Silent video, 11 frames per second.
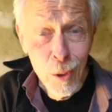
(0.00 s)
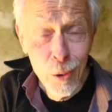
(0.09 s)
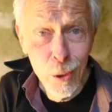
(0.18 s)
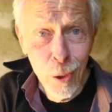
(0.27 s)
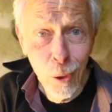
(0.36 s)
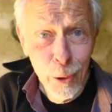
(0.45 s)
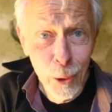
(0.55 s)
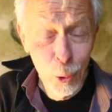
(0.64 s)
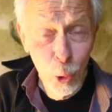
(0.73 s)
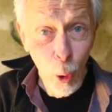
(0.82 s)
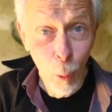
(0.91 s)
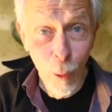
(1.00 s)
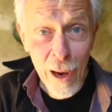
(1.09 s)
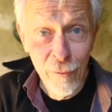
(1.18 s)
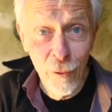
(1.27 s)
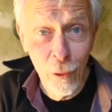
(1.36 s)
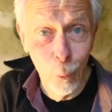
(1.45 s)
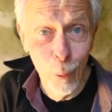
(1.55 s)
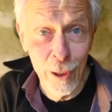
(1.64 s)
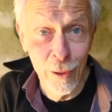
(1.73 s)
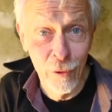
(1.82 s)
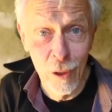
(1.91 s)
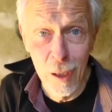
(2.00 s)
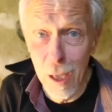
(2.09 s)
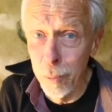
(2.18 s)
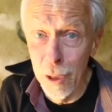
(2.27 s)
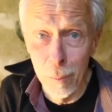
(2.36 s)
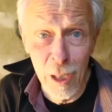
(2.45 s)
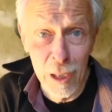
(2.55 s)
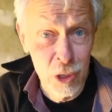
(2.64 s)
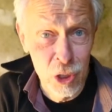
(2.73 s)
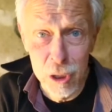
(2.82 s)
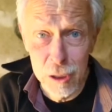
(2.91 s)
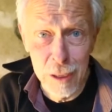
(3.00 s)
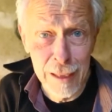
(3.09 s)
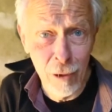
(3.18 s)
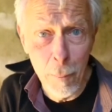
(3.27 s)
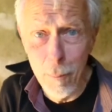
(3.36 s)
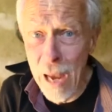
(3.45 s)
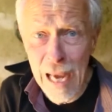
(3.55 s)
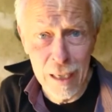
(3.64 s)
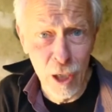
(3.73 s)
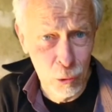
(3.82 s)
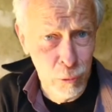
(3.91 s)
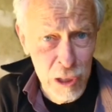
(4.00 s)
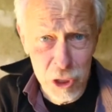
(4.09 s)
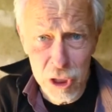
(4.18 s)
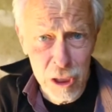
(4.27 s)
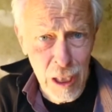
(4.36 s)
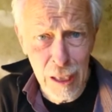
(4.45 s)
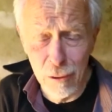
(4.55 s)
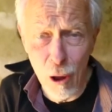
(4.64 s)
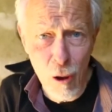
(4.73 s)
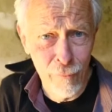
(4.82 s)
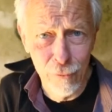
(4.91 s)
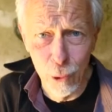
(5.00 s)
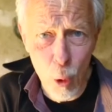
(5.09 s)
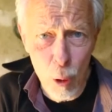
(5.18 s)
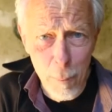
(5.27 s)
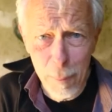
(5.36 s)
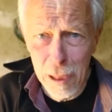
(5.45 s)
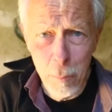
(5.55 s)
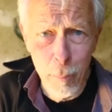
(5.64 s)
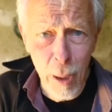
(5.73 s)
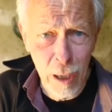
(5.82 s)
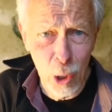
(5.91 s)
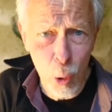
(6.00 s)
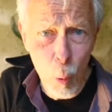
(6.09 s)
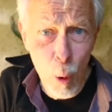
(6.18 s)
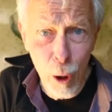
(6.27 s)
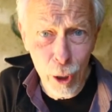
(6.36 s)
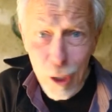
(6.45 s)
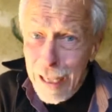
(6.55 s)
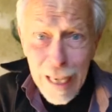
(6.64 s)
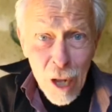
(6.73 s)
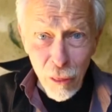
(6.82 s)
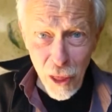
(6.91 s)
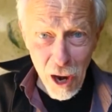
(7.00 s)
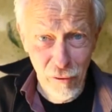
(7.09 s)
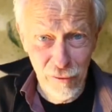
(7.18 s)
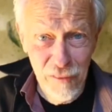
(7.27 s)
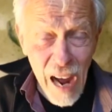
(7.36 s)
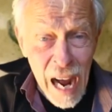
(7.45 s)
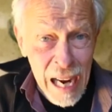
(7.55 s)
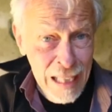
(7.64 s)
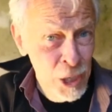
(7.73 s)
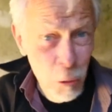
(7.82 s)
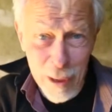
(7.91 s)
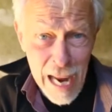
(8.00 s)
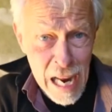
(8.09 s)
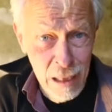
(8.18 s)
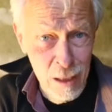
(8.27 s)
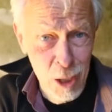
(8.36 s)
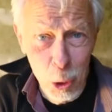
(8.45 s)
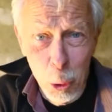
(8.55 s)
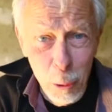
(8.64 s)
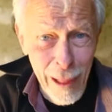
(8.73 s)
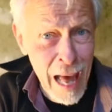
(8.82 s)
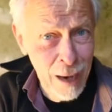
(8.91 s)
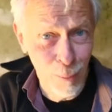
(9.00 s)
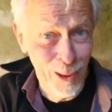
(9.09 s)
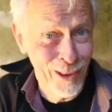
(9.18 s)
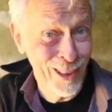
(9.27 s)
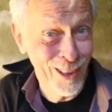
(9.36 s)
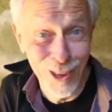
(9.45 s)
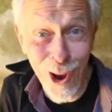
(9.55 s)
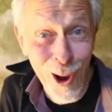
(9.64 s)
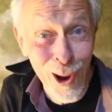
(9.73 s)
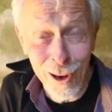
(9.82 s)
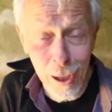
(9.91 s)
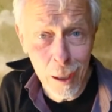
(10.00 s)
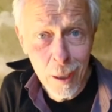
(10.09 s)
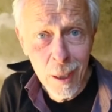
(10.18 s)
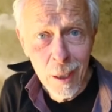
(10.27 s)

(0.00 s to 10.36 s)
You know, you go away for the winter for a couple of months, just leave a bag of crunchies on the floor, a big bucket of water, they're fine. You can't do that with a dog.